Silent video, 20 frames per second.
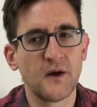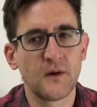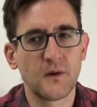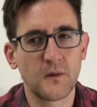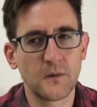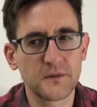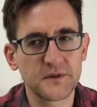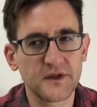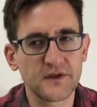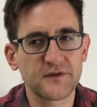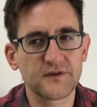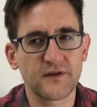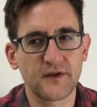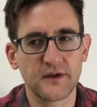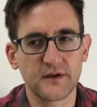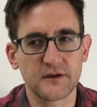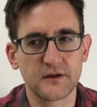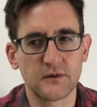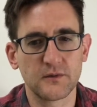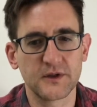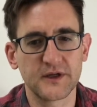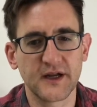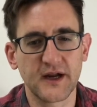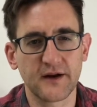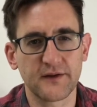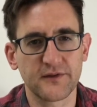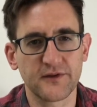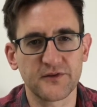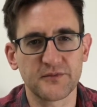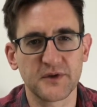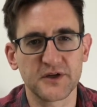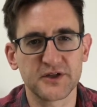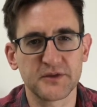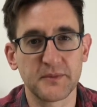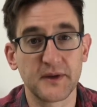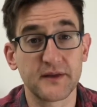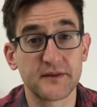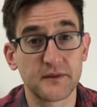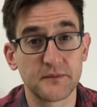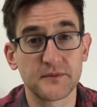only a psycho would care this much
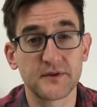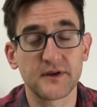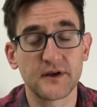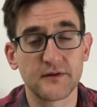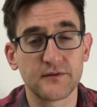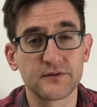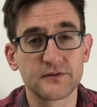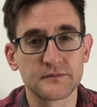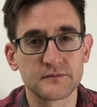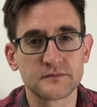about themselves.